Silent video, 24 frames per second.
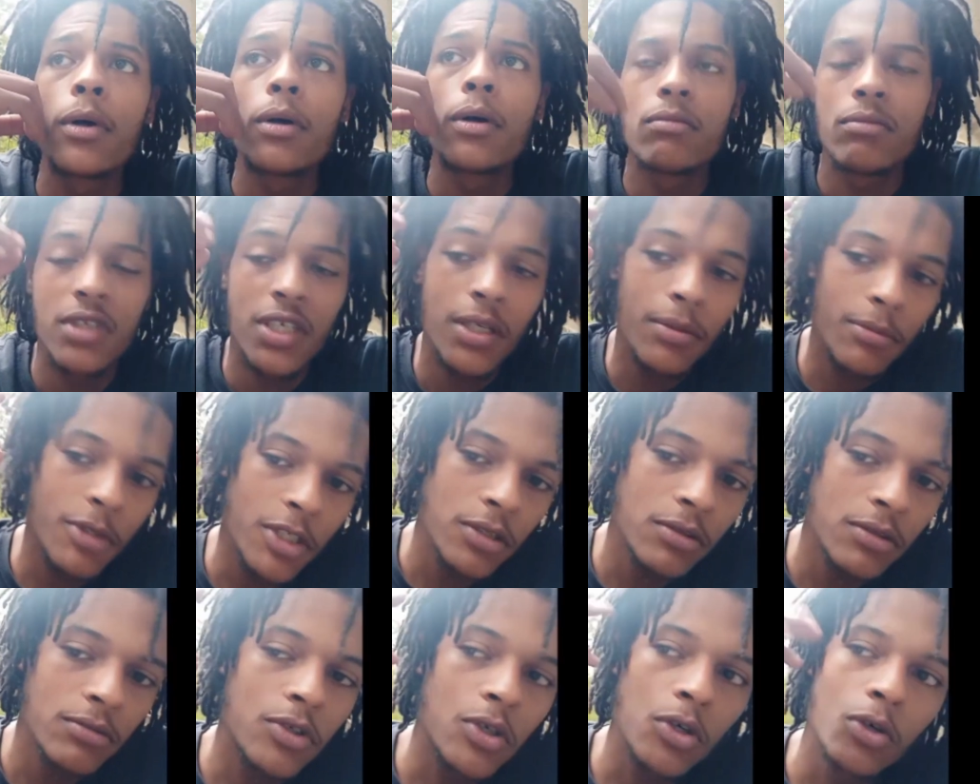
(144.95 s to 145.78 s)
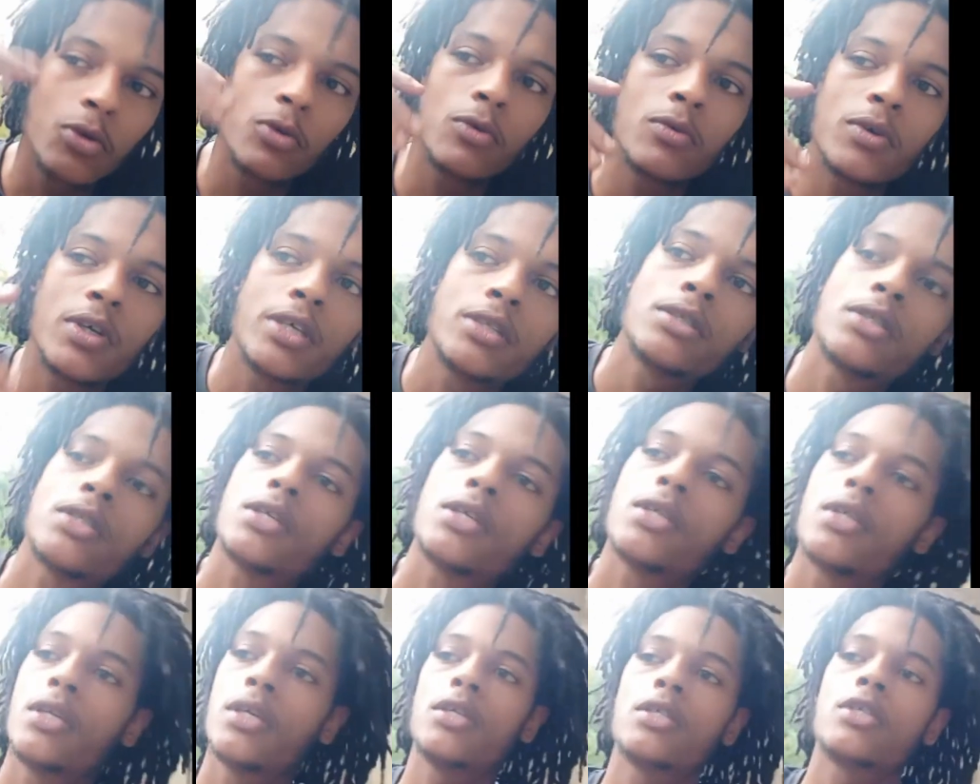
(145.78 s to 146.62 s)
Let me go into
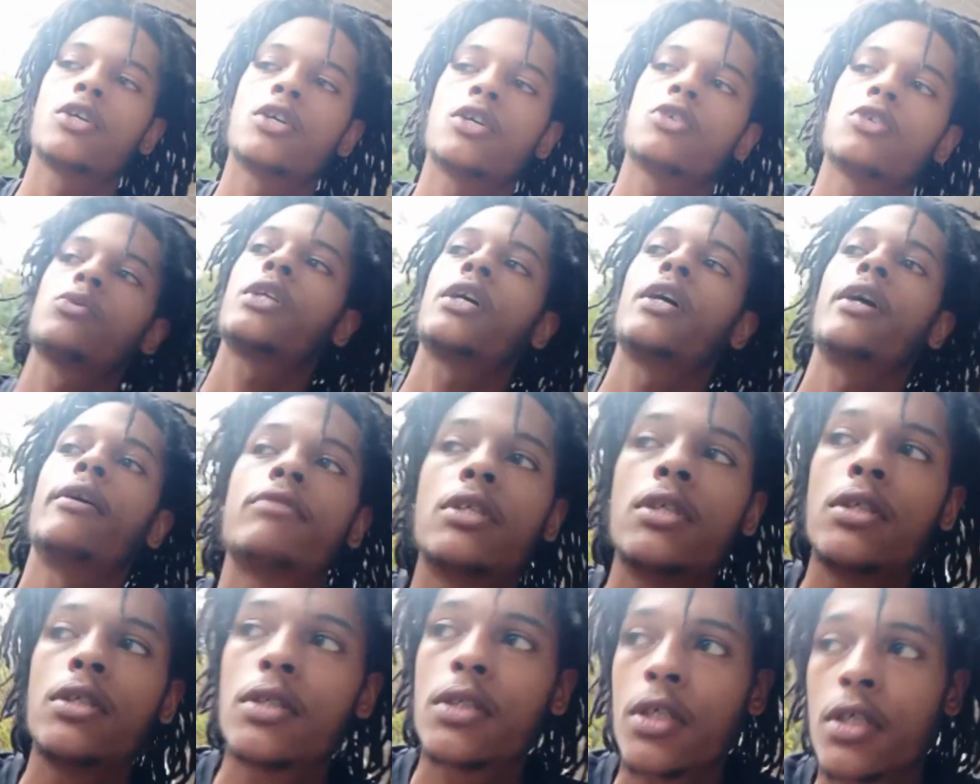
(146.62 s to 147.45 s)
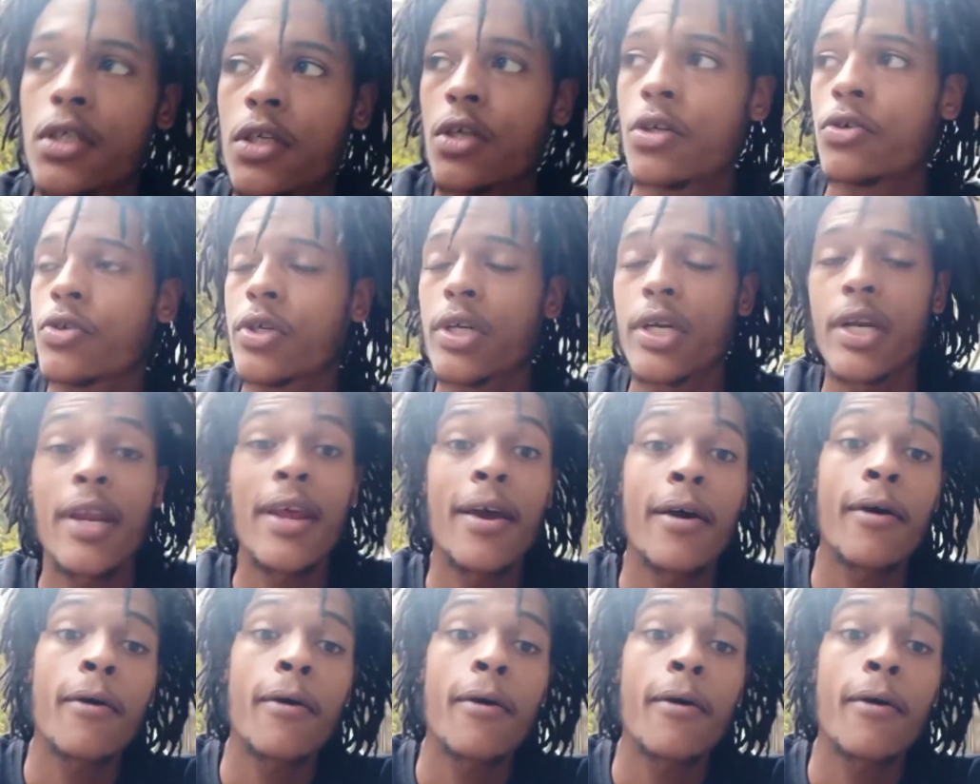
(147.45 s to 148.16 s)
details with the FT600. Now,